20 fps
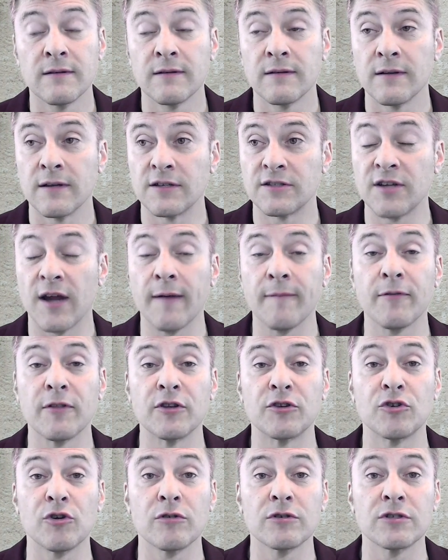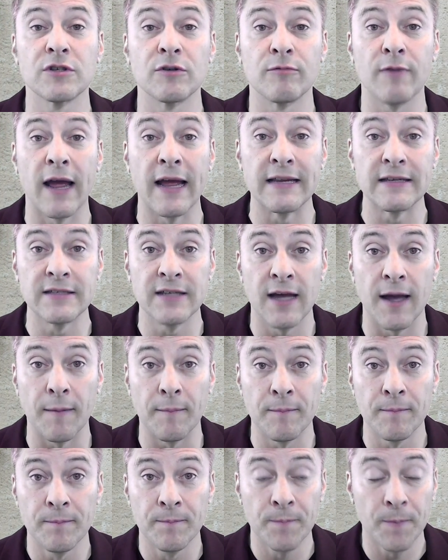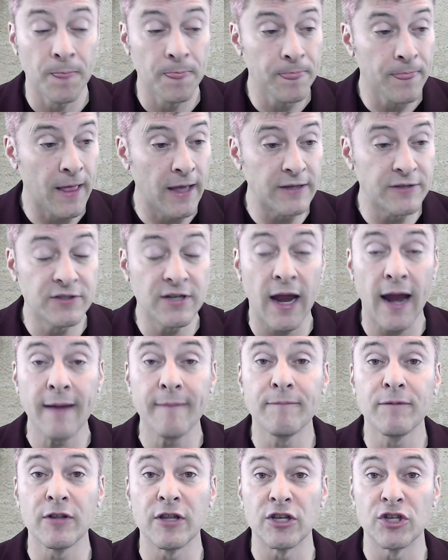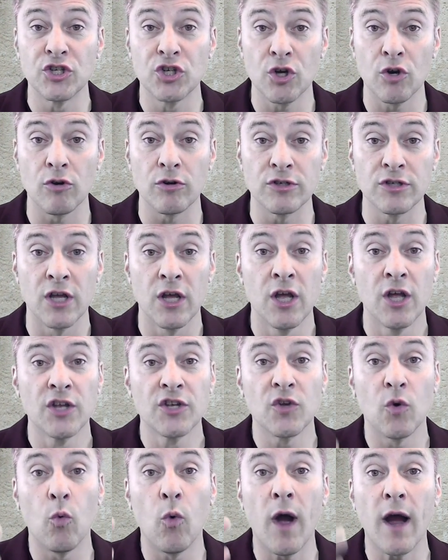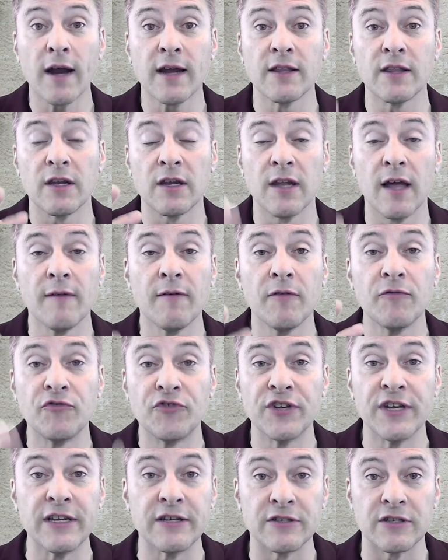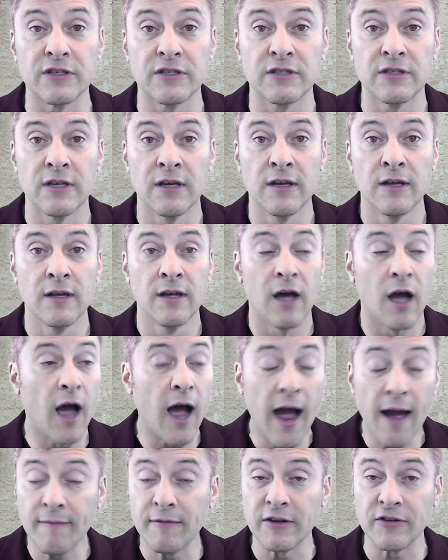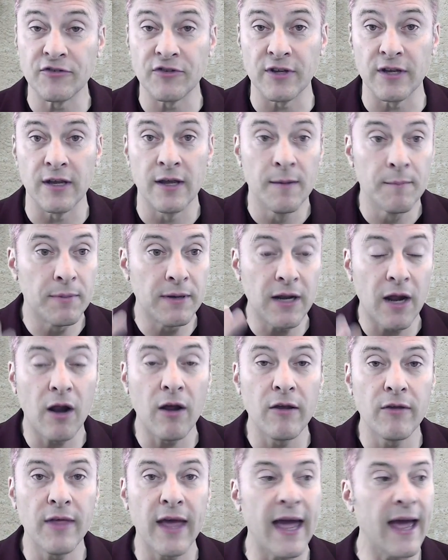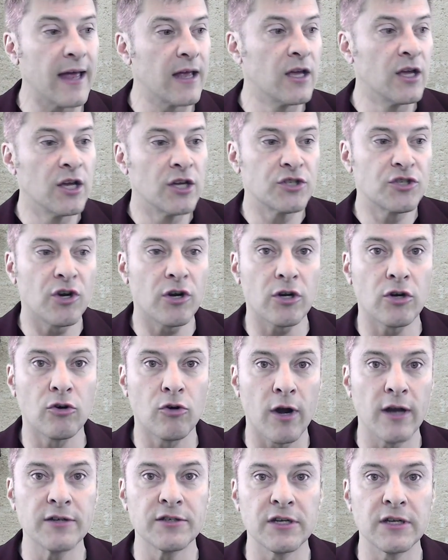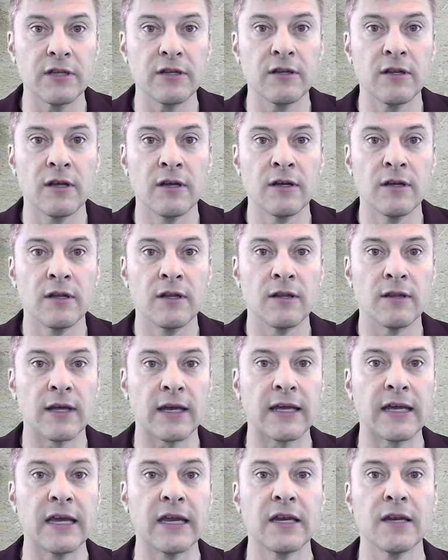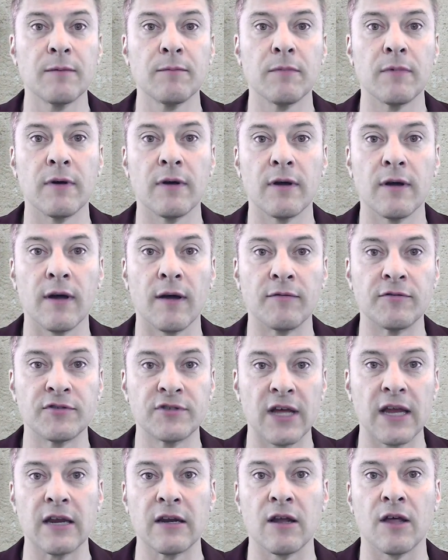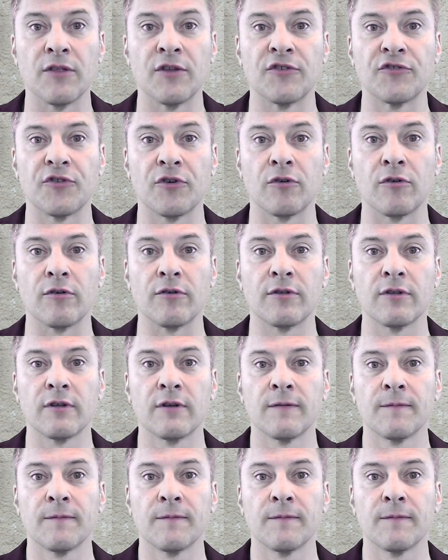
It's time for the church to rise up. It's time for the church to walk in the love of Jesus, obviously. But not only that, start crushing the kingdom of Satan on this earth.